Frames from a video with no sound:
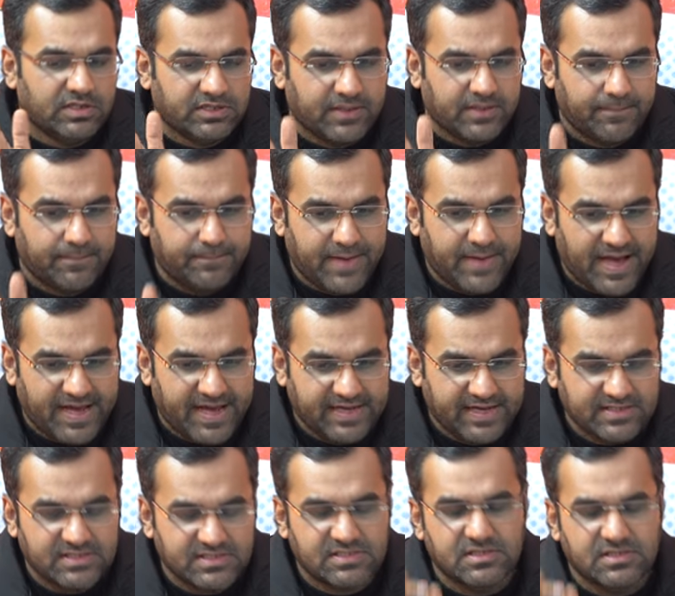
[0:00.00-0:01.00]
the
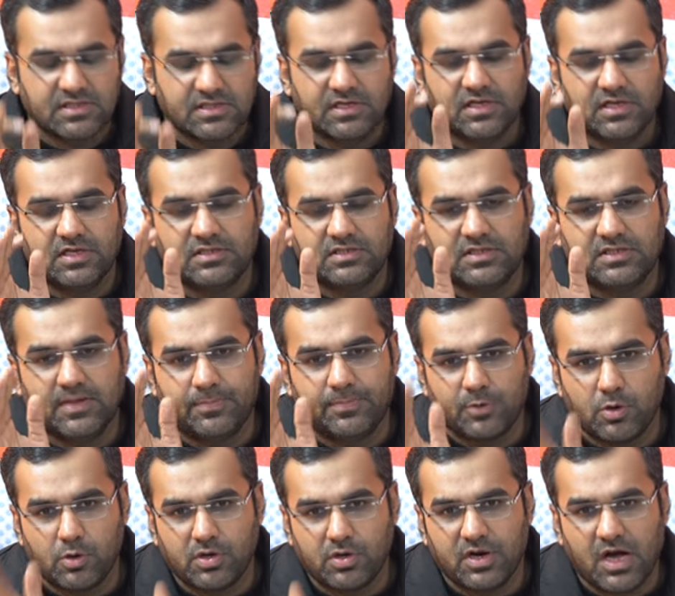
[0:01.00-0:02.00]
banks, the
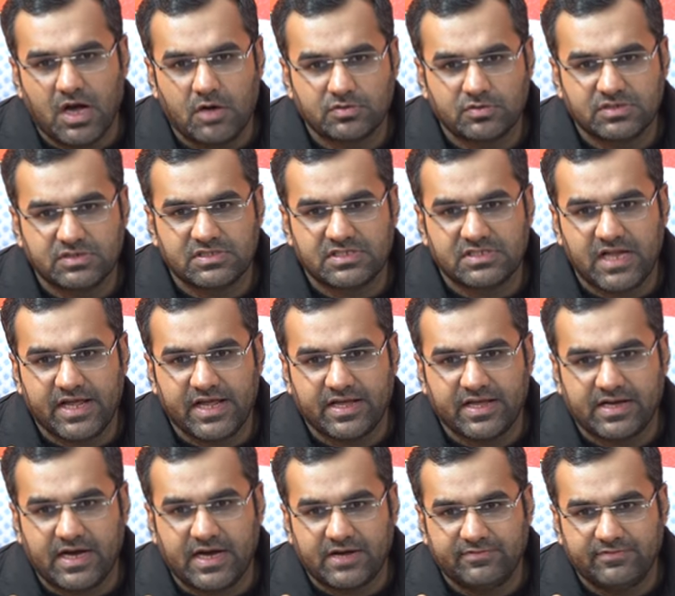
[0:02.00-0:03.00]
broker houses like
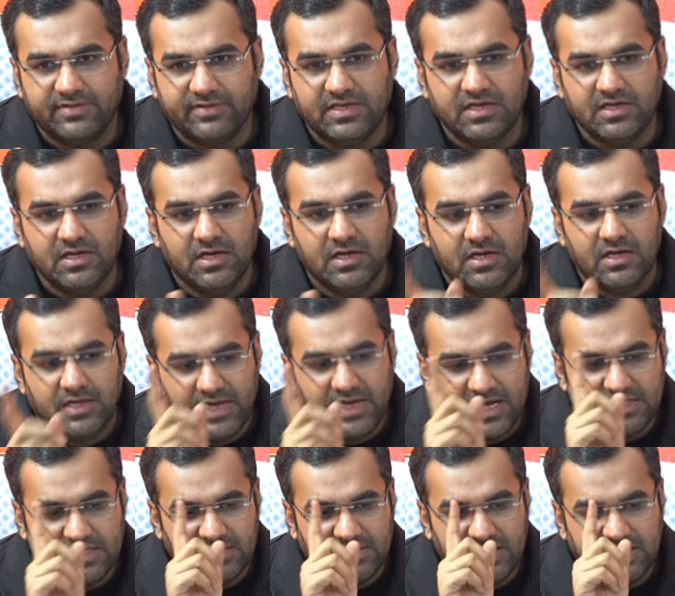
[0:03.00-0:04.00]
Karvy,
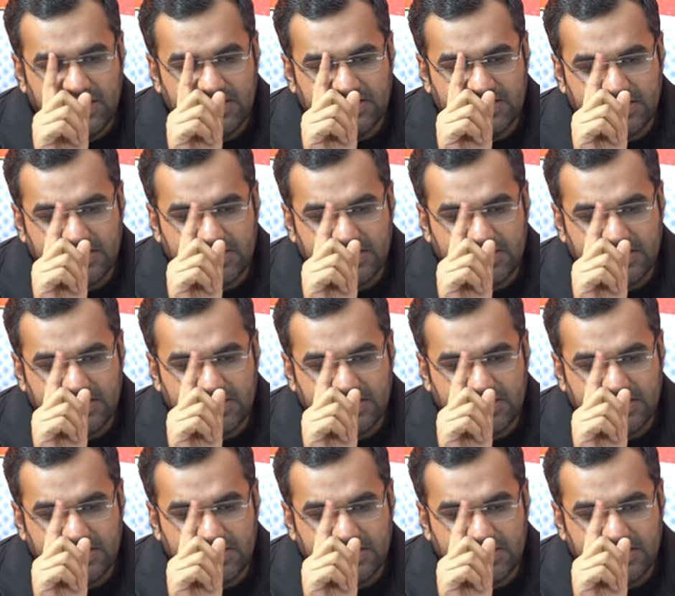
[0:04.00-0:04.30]
and there is a